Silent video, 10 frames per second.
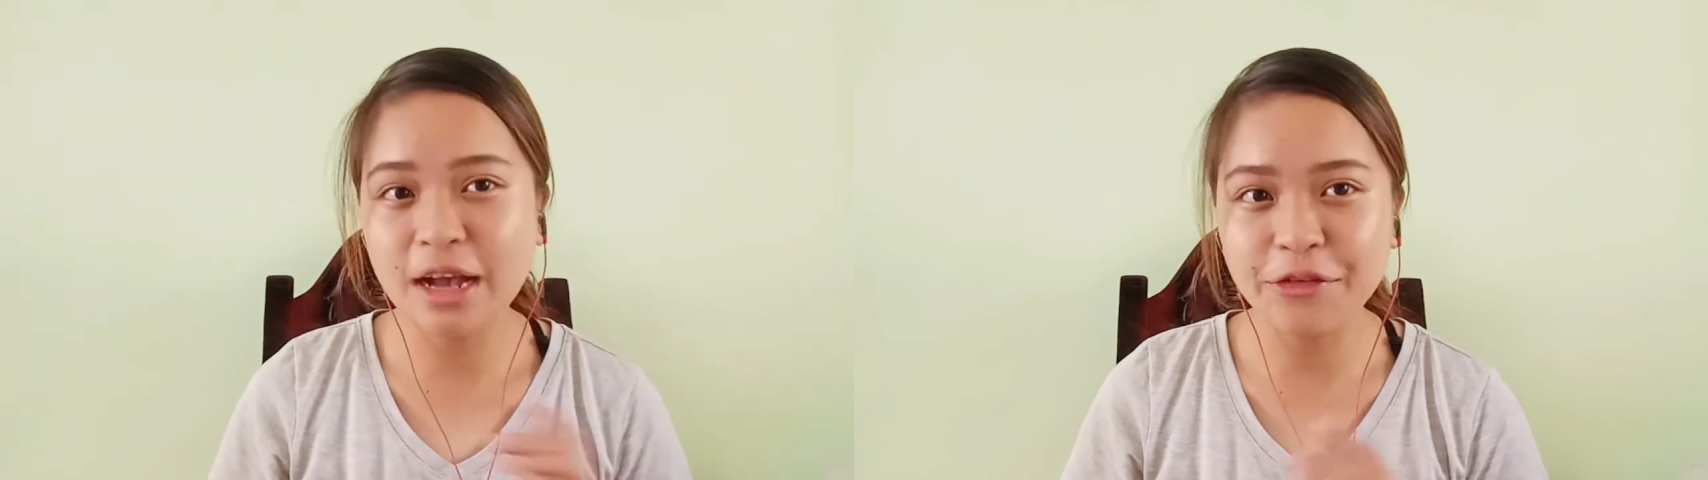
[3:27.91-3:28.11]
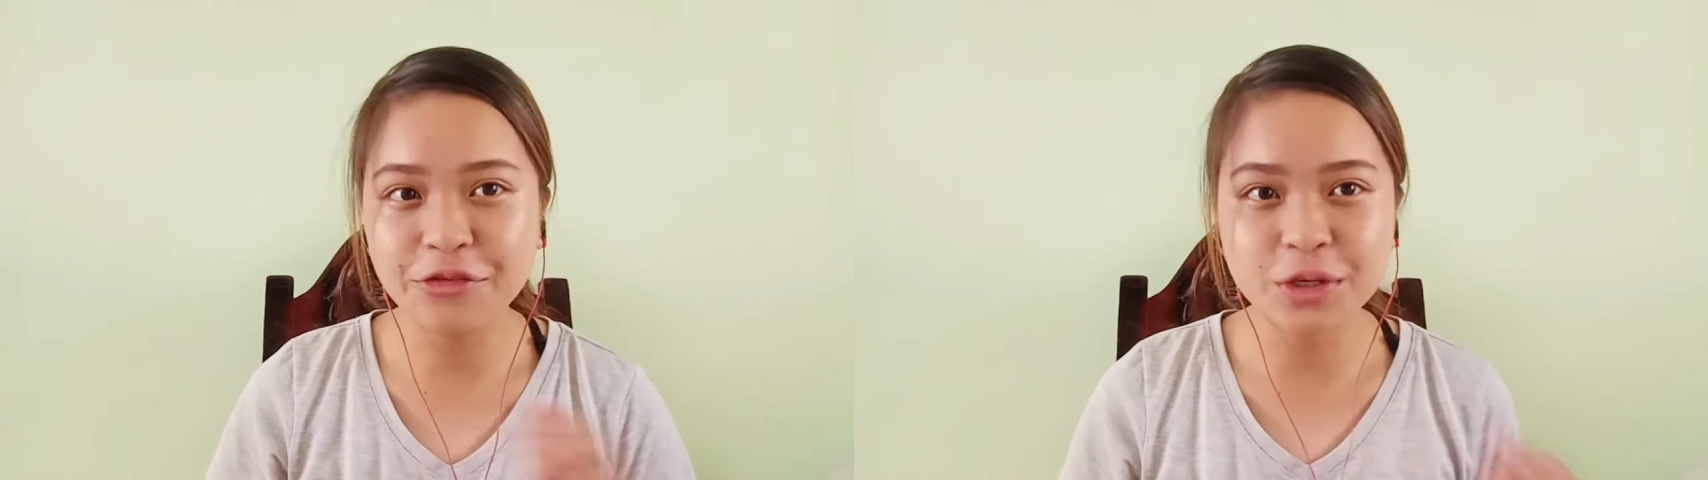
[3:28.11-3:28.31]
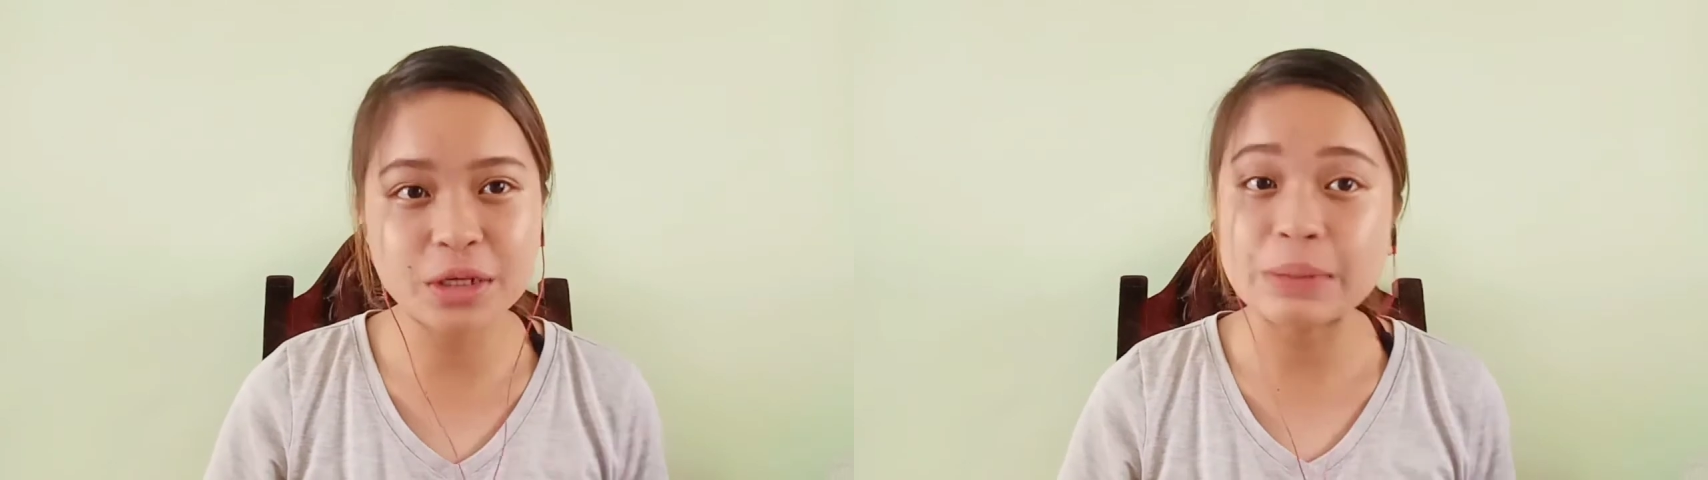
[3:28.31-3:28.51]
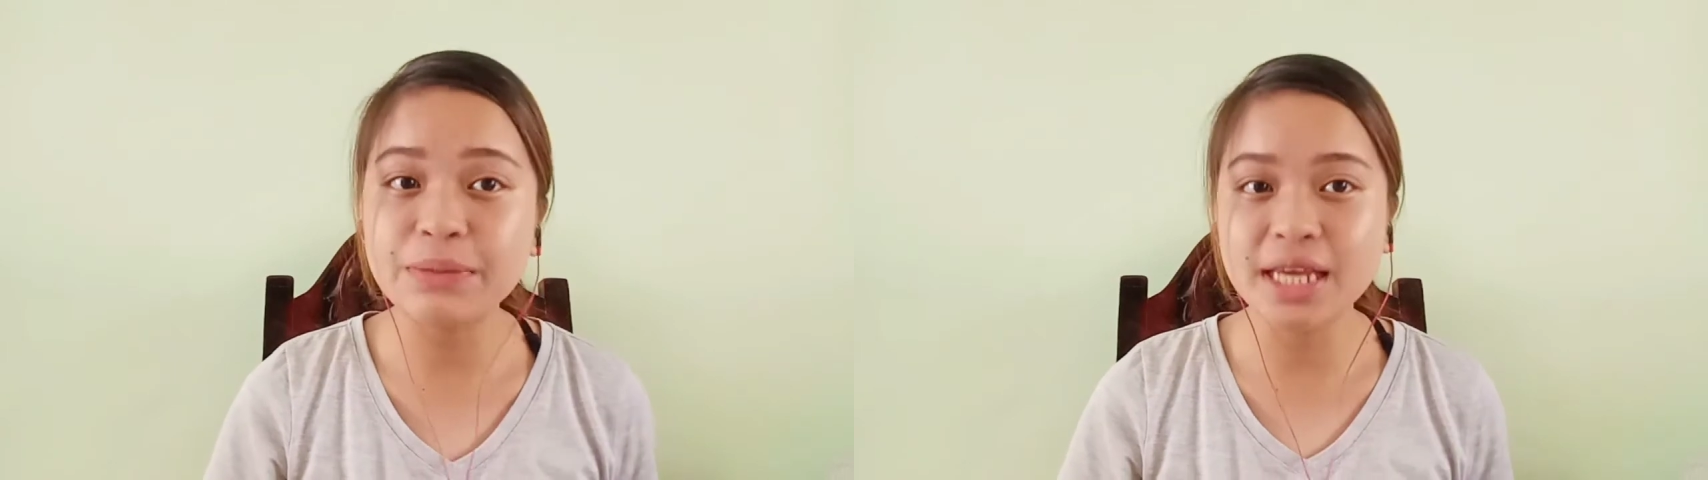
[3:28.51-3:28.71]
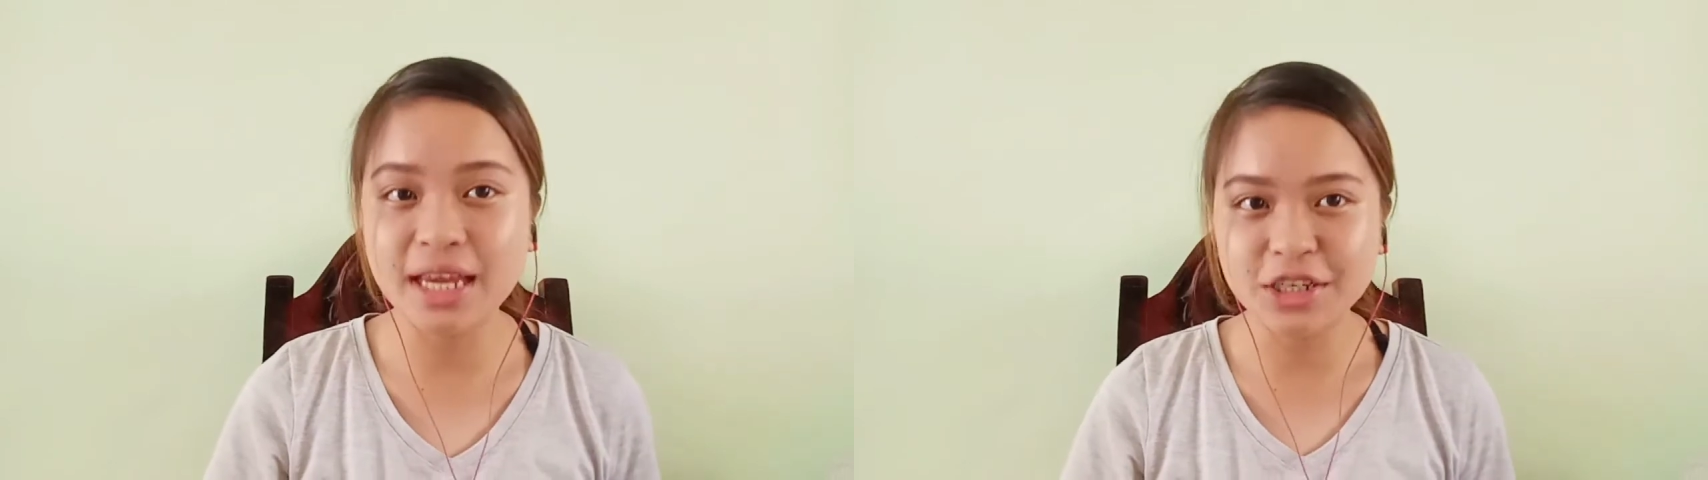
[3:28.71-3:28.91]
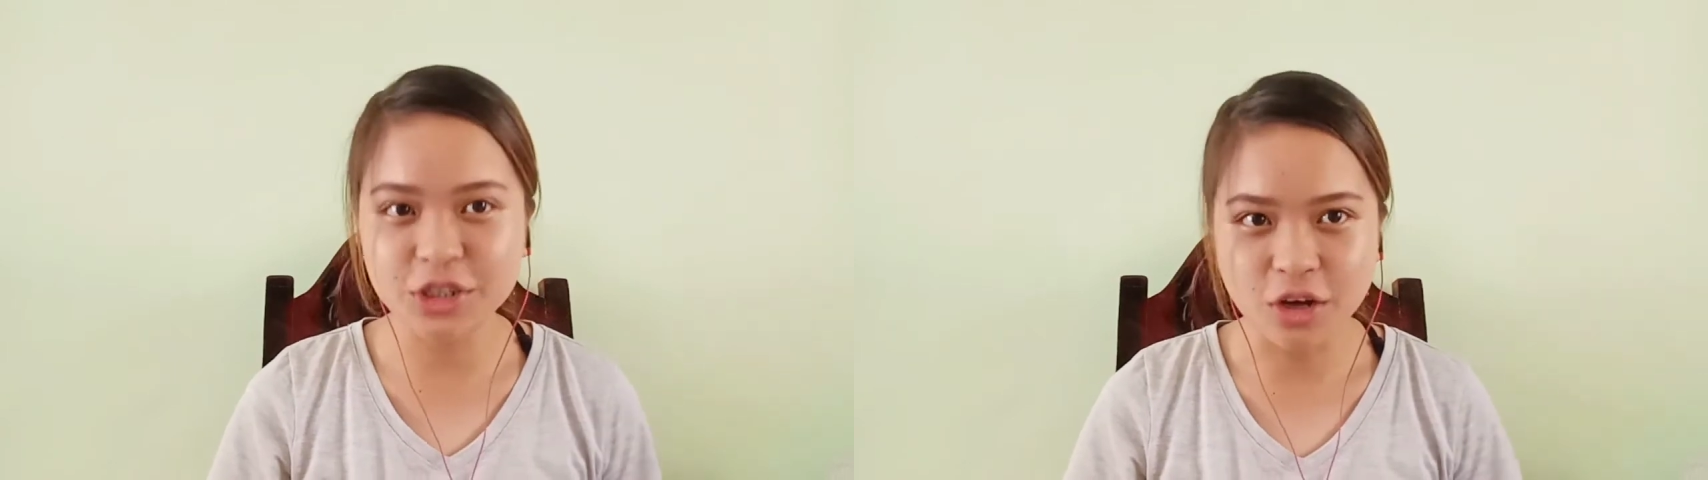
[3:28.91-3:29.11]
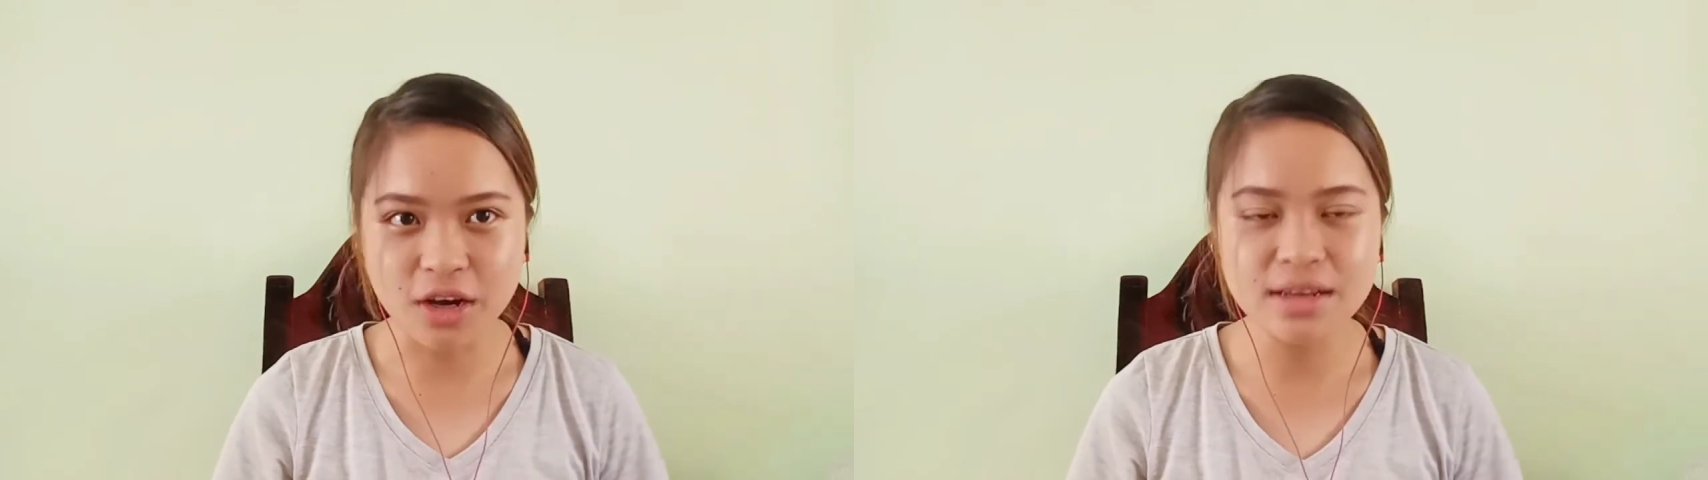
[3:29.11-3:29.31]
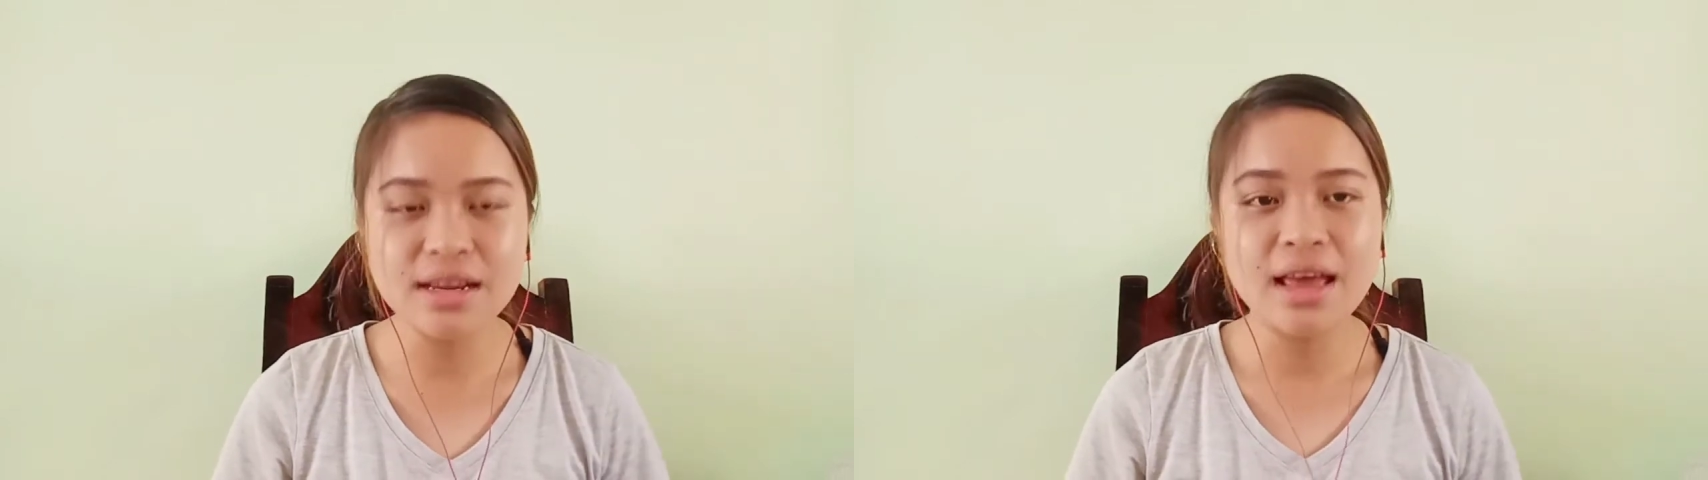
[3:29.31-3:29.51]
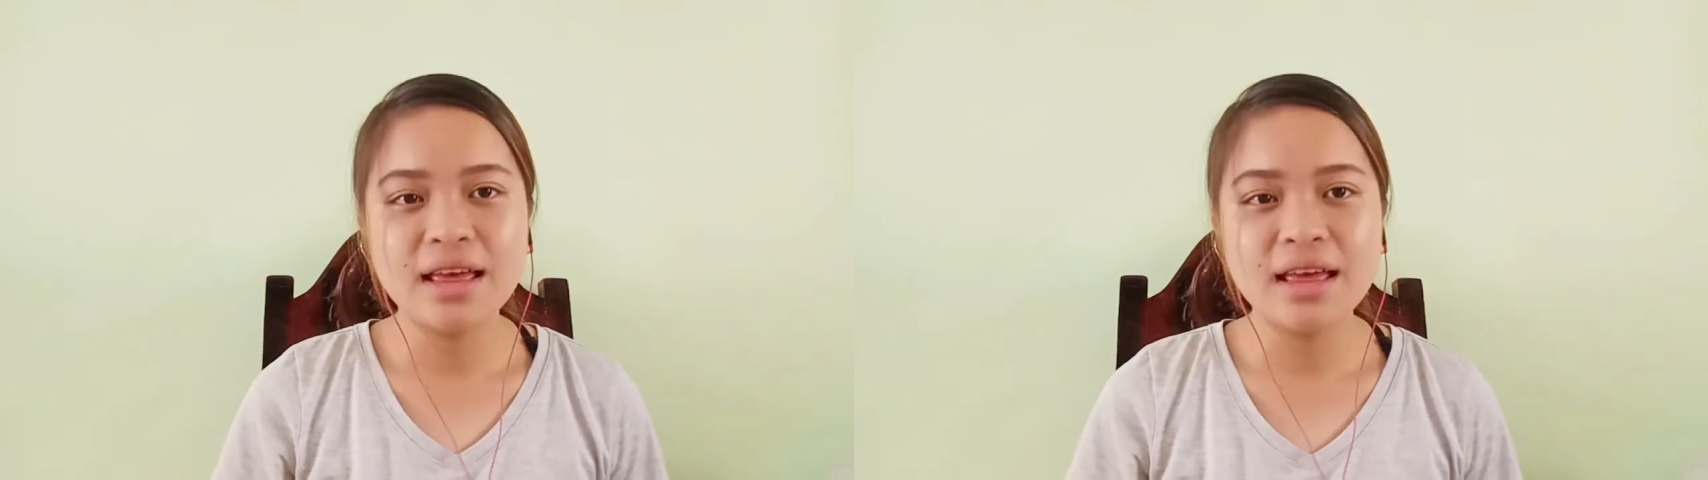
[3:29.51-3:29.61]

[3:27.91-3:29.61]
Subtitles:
after replication